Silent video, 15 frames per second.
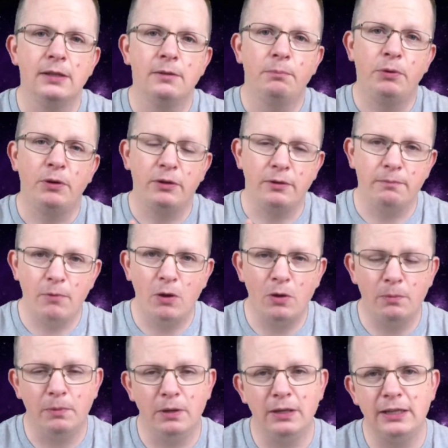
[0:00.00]
But at the
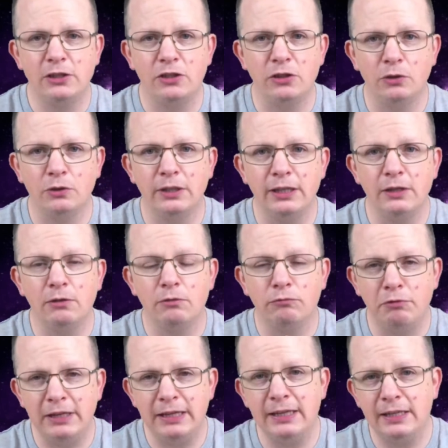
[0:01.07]
moment, it's looking
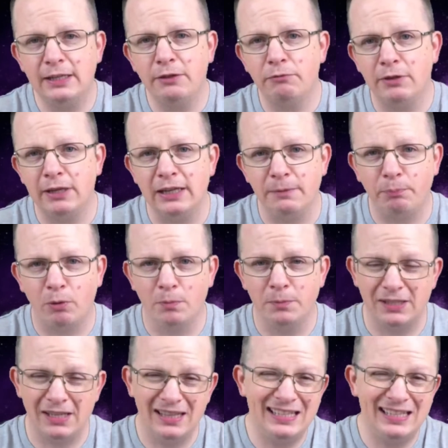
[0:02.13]
really, really promising.